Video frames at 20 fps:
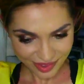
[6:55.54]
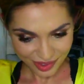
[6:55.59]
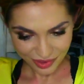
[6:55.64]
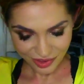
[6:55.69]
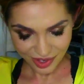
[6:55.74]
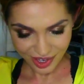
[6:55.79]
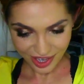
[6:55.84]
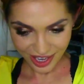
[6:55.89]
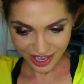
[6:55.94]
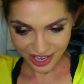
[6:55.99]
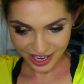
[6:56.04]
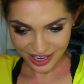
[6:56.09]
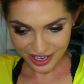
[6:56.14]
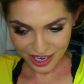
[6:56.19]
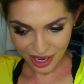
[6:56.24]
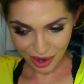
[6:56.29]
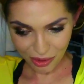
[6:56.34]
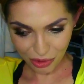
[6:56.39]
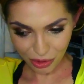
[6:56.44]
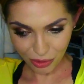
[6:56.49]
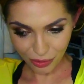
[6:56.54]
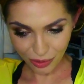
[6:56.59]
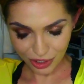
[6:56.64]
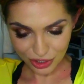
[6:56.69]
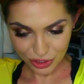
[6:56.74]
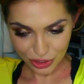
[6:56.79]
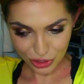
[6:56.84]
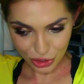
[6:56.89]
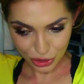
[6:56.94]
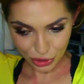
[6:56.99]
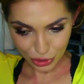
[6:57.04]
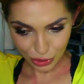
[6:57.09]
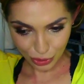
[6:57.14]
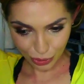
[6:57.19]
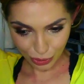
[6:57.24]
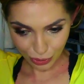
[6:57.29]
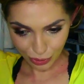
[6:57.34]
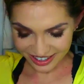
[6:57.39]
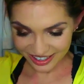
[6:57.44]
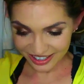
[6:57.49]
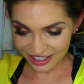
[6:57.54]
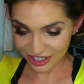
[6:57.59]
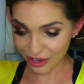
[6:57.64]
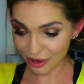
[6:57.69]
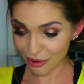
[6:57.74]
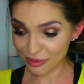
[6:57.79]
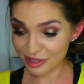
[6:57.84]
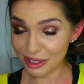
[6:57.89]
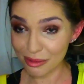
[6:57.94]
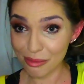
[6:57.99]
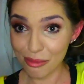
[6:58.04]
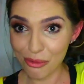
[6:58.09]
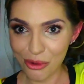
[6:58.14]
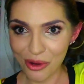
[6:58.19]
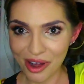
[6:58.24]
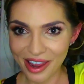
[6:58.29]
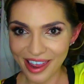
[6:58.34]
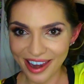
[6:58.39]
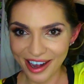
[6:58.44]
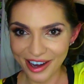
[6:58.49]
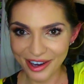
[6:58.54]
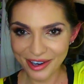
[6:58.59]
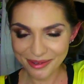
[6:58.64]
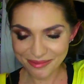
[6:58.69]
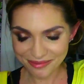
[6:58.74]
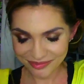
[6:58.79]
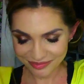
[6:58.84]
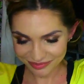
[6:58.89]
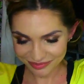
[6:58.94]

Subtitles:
Okay, now we're going to let go of some more hair.